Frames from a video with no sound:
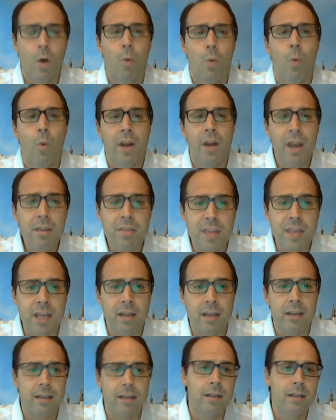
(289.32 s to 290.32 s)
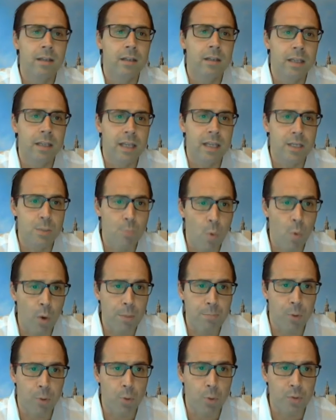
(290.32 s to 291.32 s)
What I think is
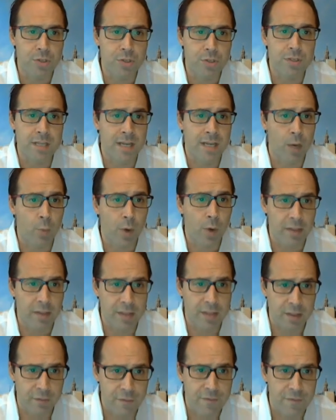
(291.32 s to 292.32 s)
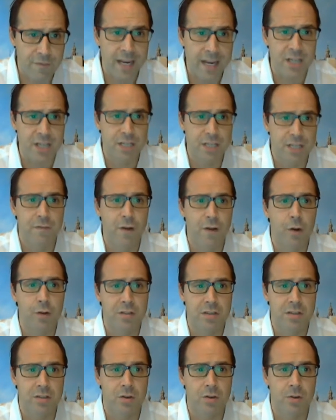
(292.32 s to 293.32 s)
more important, and what I think the Fed actually
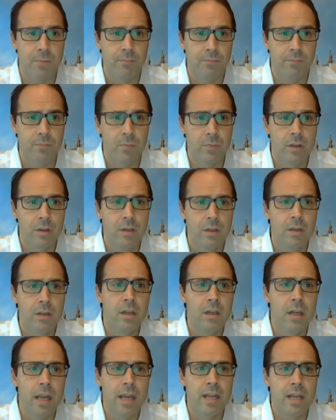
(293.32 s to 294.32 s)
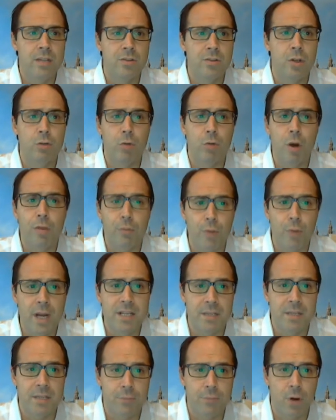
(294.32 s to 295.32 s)
focuses on, is the growth
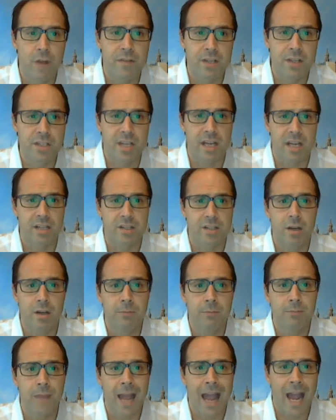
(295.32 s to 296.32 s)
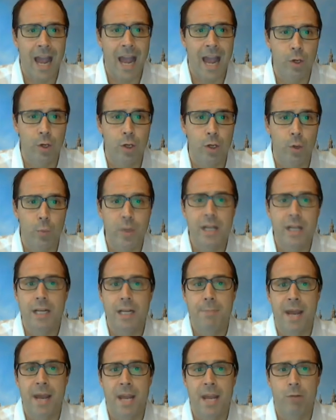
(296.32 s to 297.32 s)
rate in private sector aggregate
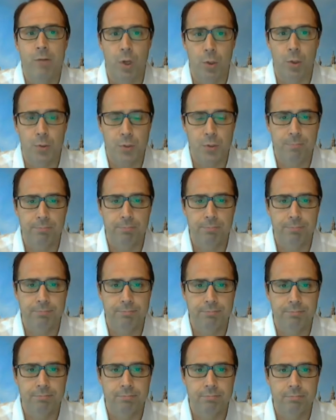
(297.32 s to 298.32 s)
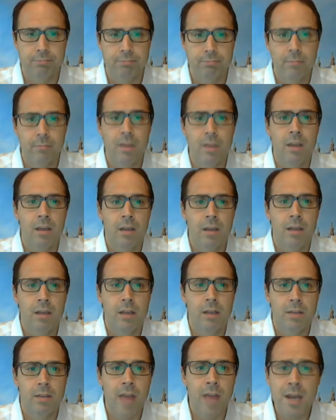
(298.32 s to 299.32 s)
weekly payrolls.
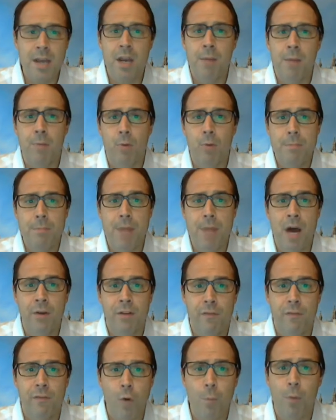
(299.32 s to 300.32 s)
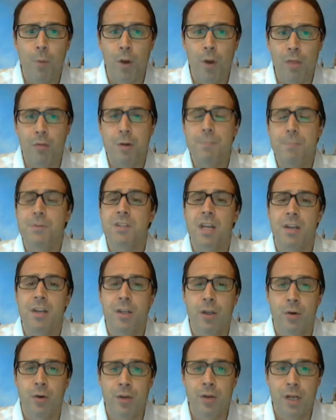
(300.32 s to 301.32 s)
That number rebounded
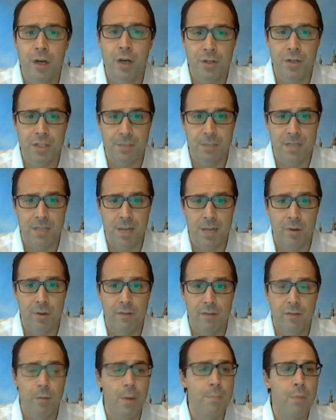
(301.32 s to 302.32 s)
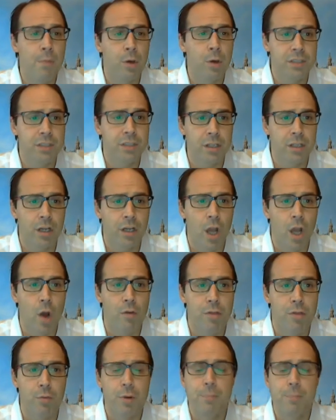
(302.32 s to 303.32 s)
4.3% year-on-year in September from a multi-year
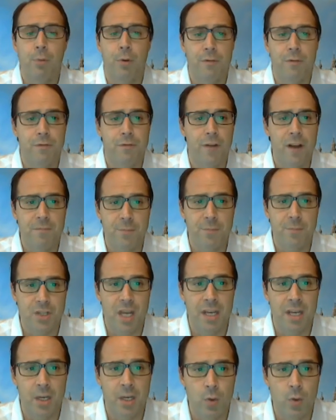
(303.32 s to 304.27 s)
low of 3.5%